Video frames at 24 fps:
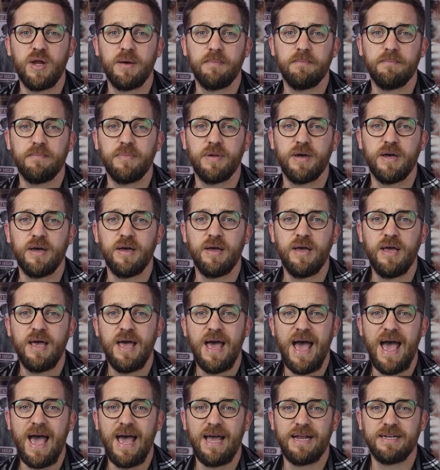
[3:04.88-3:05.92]
number,
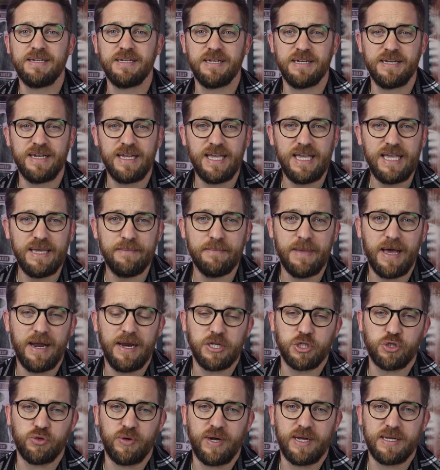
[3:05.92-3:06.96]
and an email
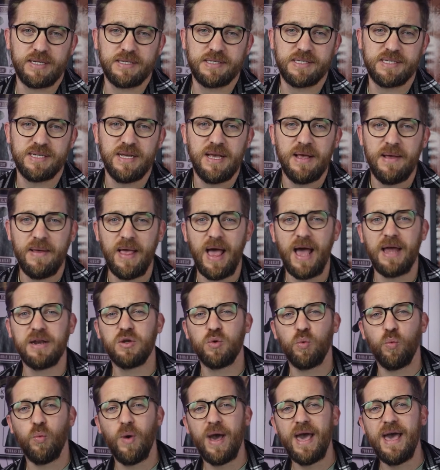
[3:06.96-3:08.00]
address.
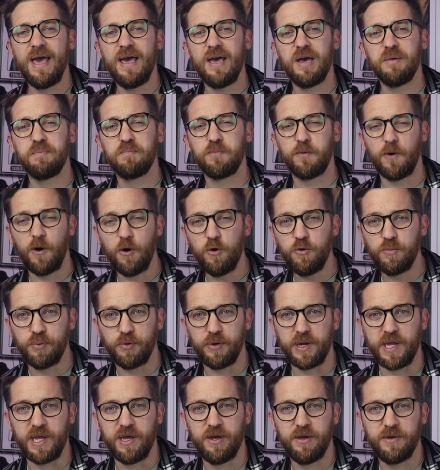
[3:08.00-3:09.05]
And where
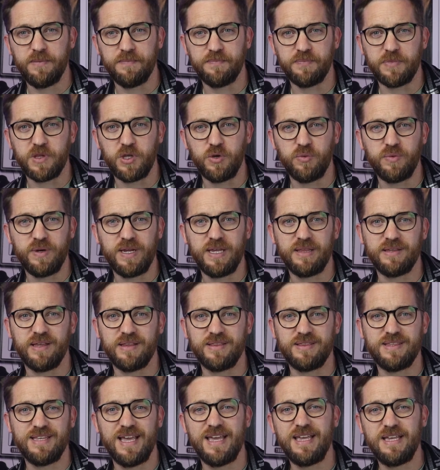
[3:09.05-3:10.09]
appropriate, you'll need the
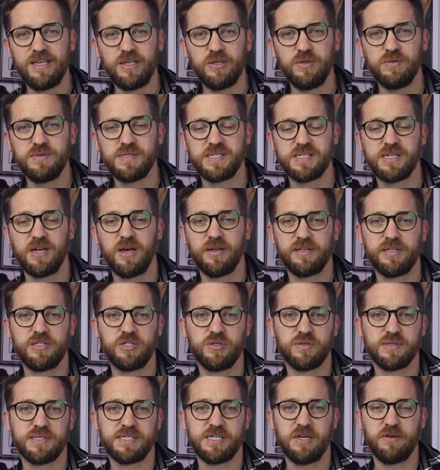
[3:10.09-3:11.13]
date you started
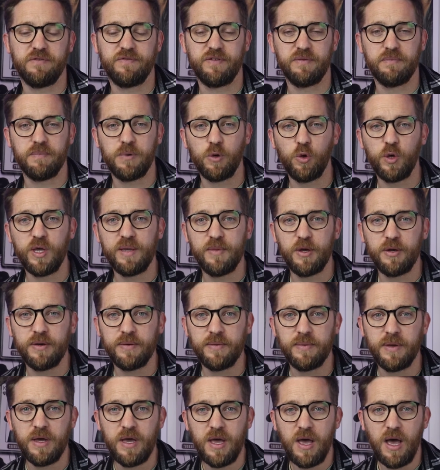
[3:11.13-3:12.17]
your
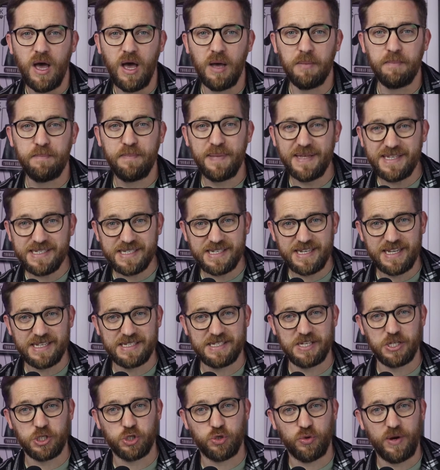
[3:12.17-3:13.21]
self-employment, a
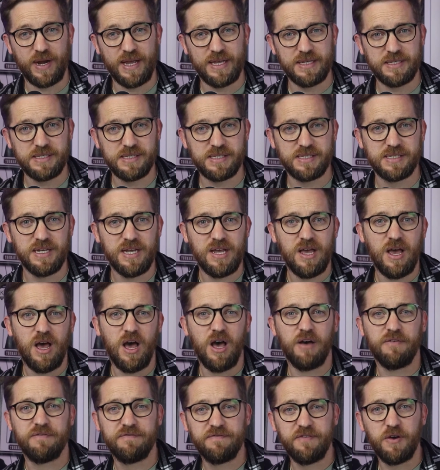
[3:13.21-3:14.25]
business address,
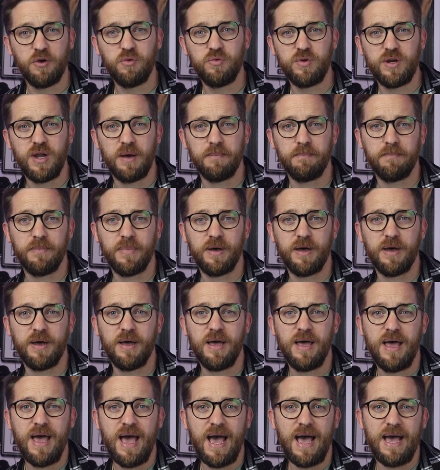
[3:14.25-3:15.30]
a phone number,
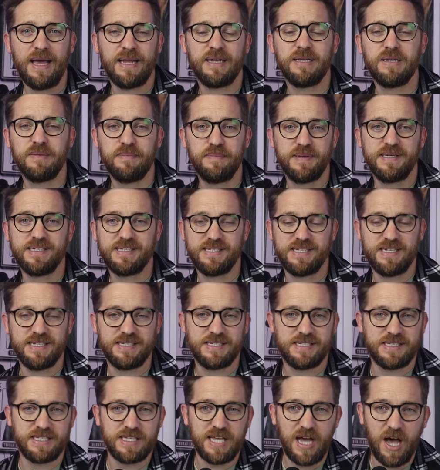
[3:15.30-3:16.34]
and
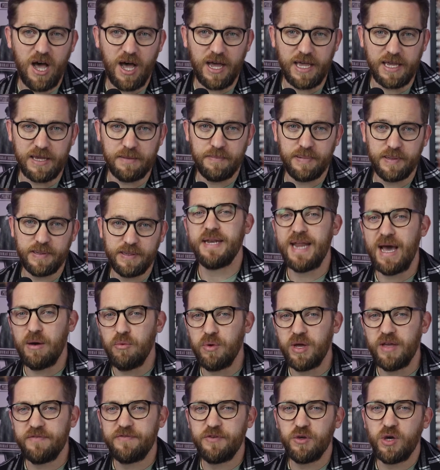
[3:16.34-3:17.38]
business type. Now,
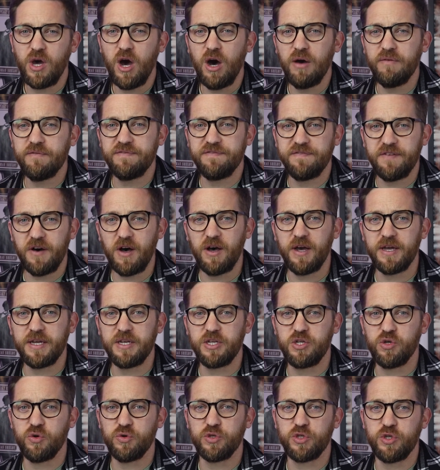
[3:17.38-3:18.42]
if you can't find
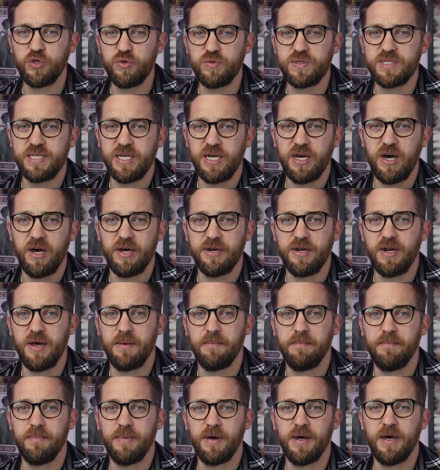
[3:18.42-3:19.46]
your UTR
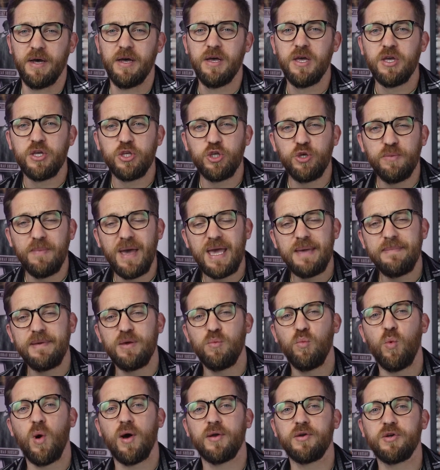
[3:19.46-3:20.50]
number, you may be
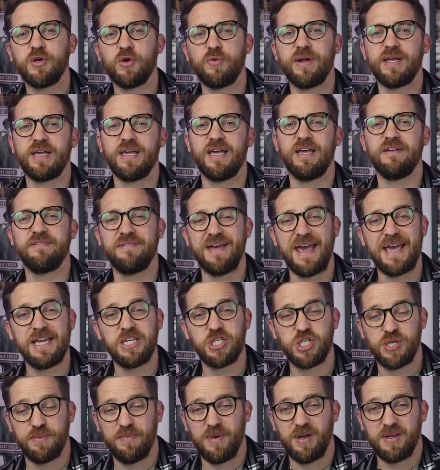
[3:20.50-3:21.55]
wondering if
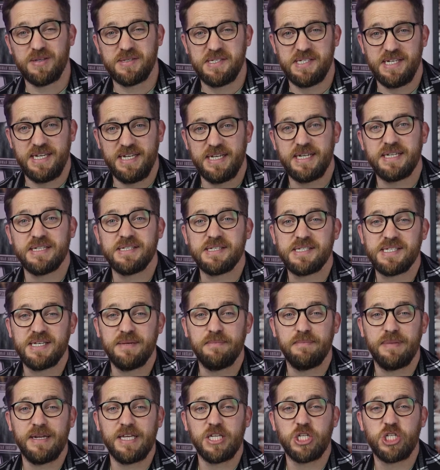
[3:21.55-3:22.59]
HMRC can
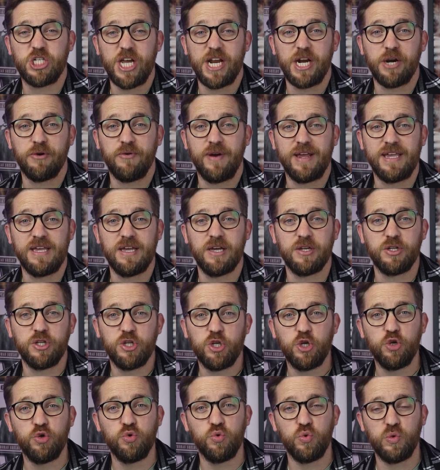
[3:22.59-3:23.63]
simply generate a
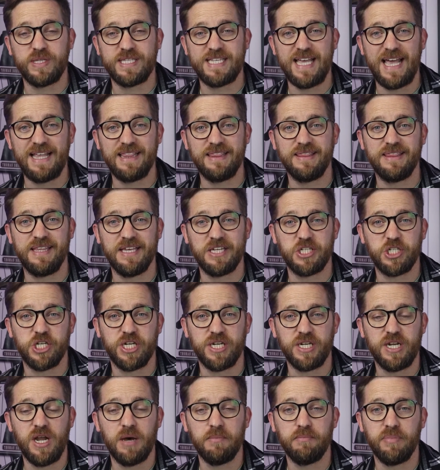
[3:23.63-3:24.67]
new
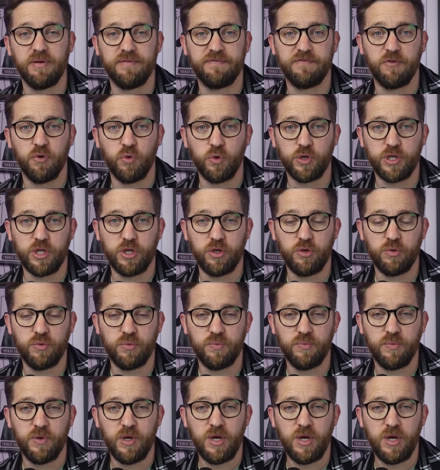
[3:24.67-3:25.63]
10-digit number for you.